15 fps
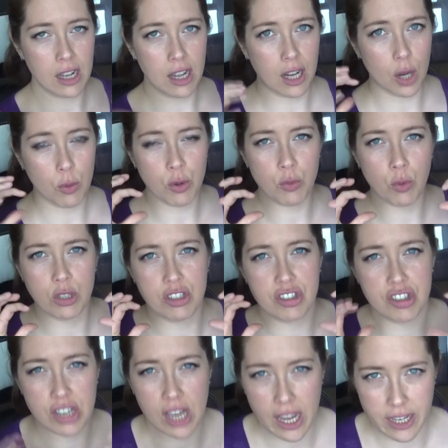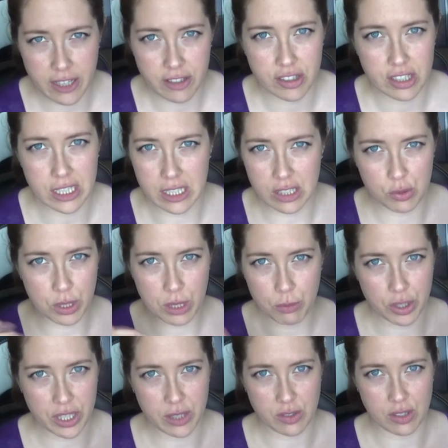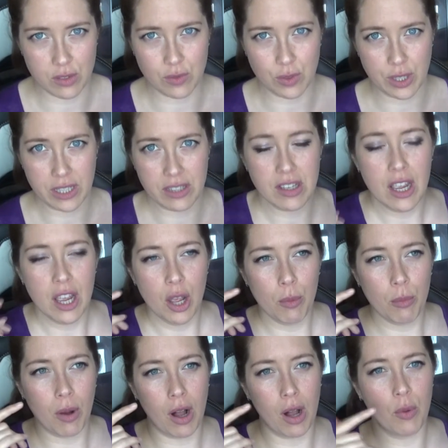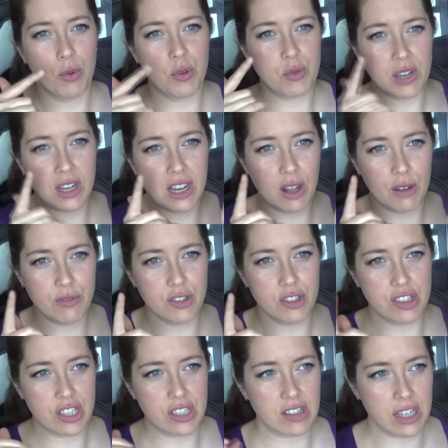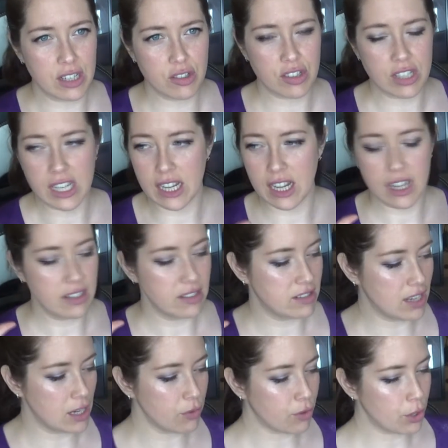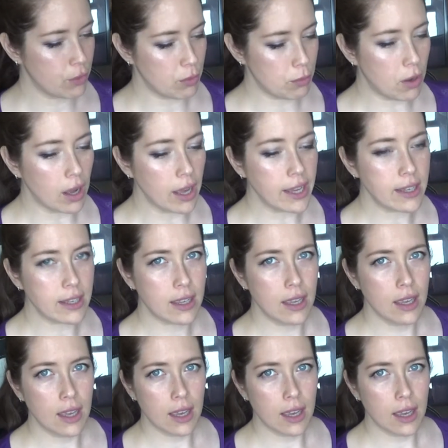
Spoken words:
Like I wouldn't want to change into anybody else's voice, but I would love to just literally stand in front of a mic,